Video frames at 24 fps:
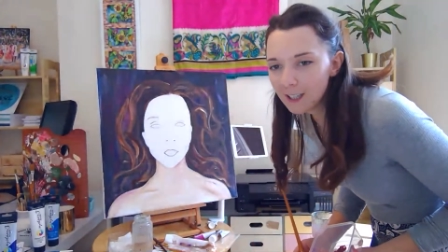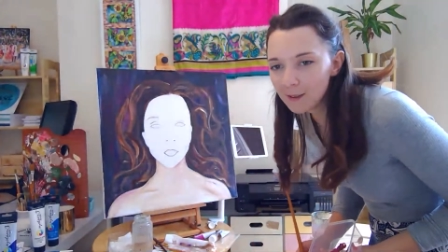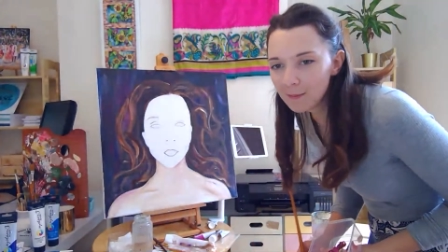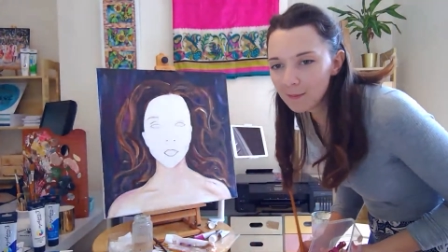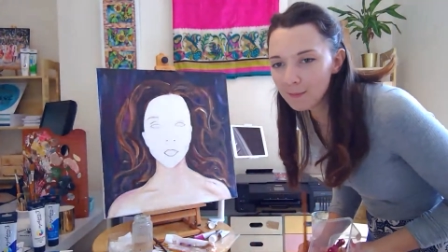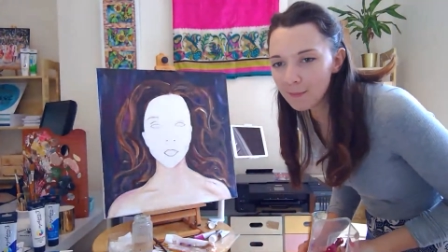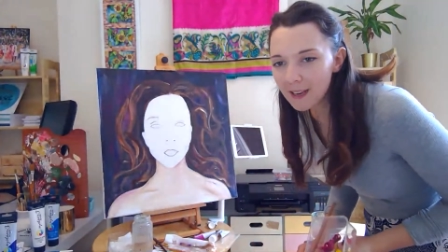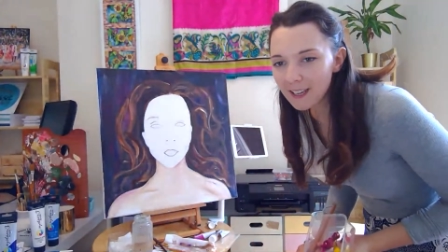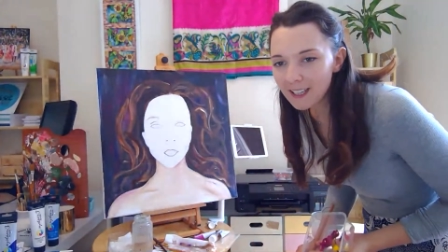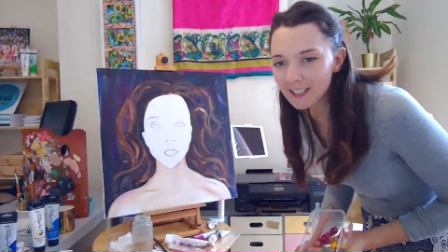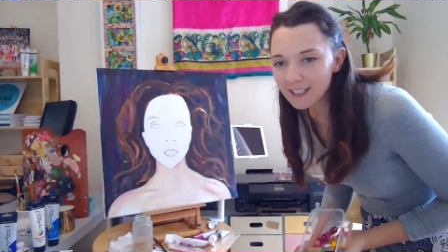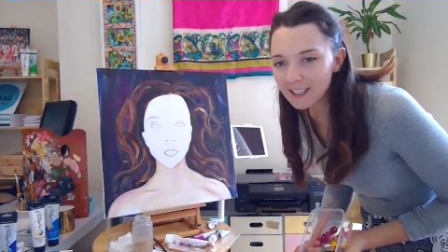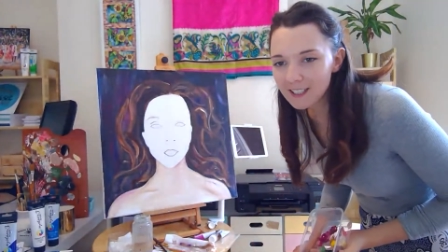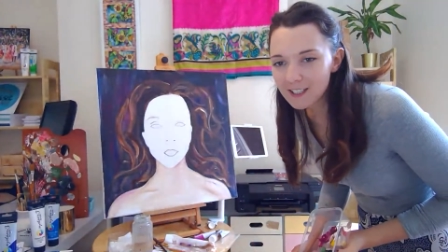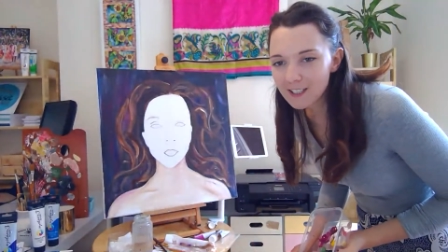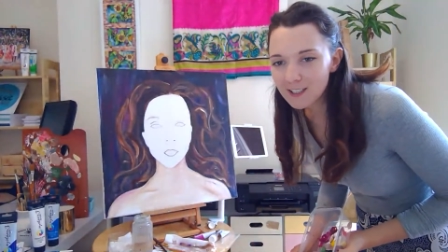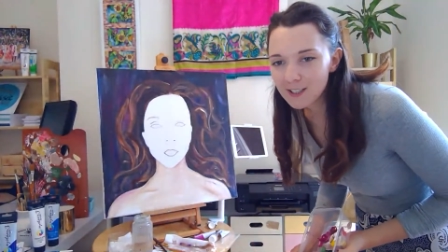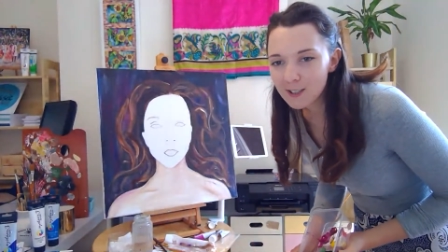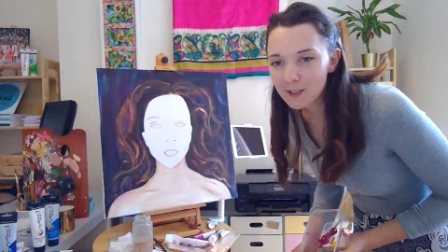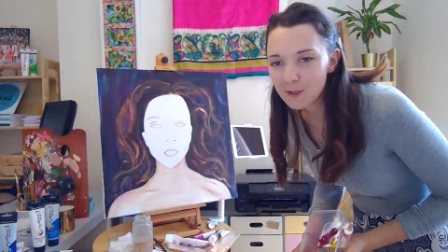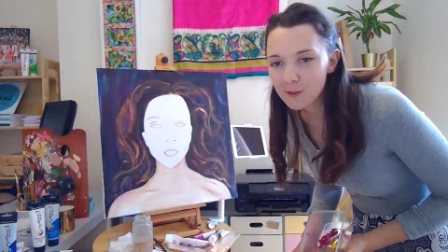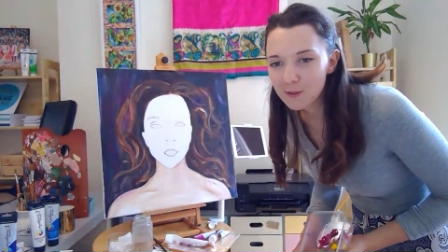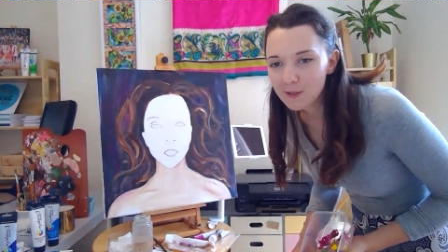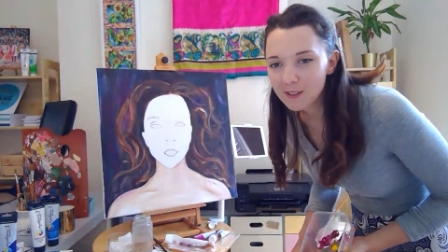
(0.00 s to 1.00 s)

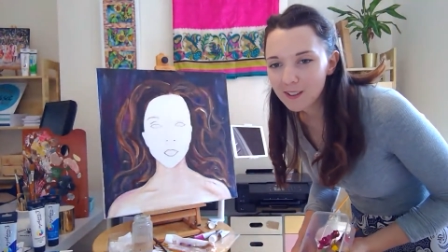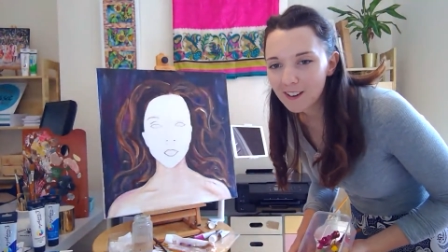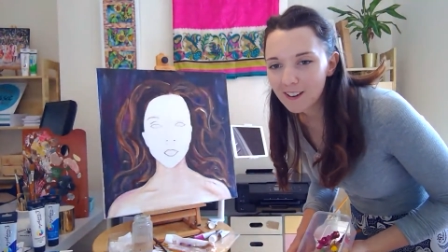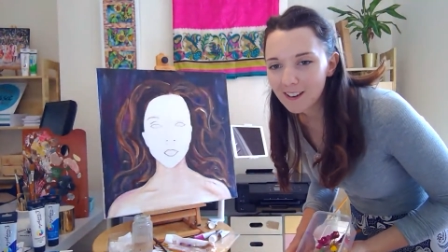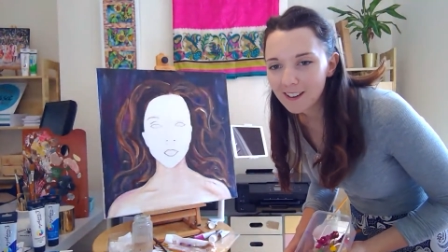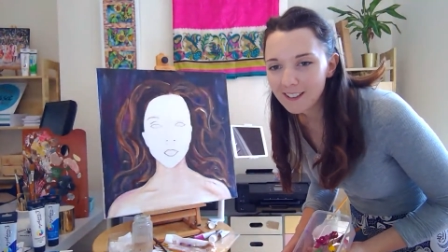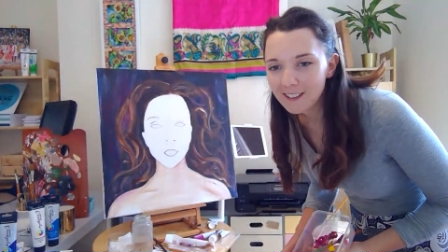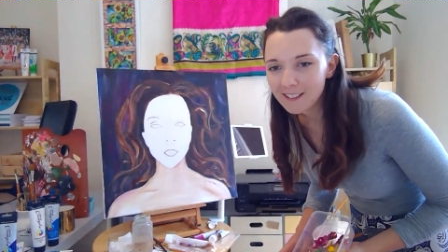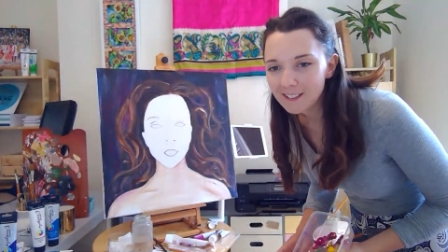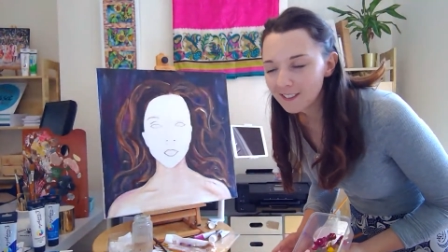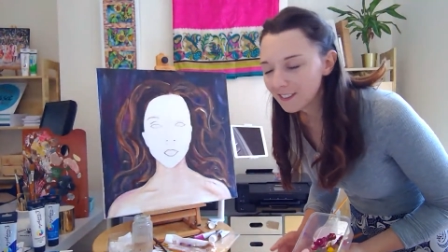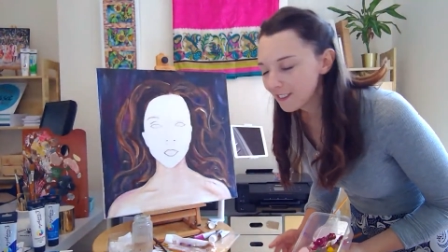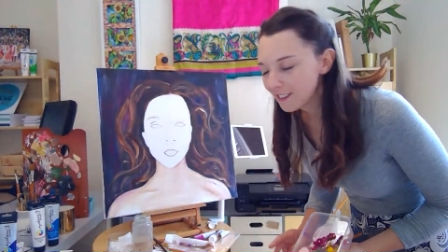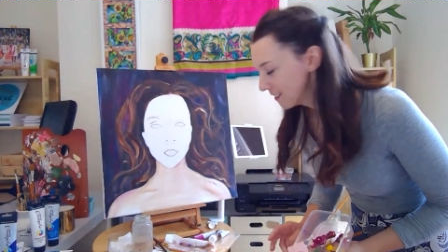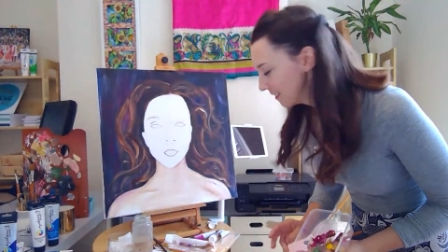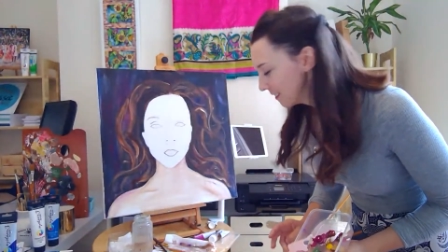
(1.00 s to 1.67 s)
Megan's Unite.